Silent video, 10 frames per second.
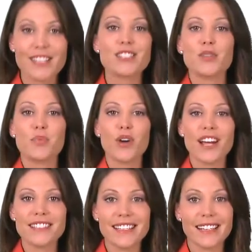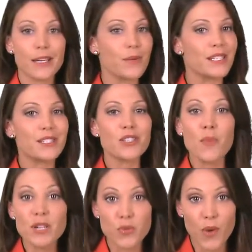Surprisingly, with so
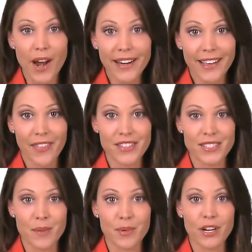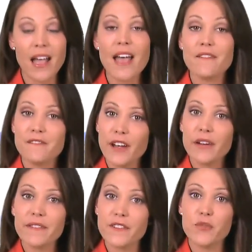much riding on this number,
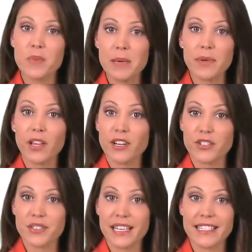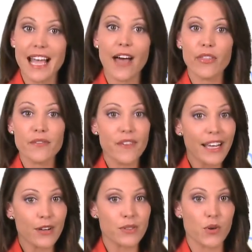very few people understand how the
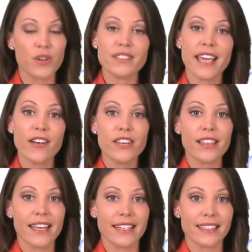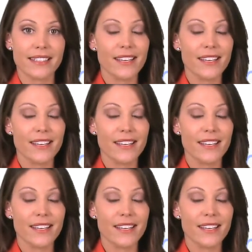FICO score is calculated,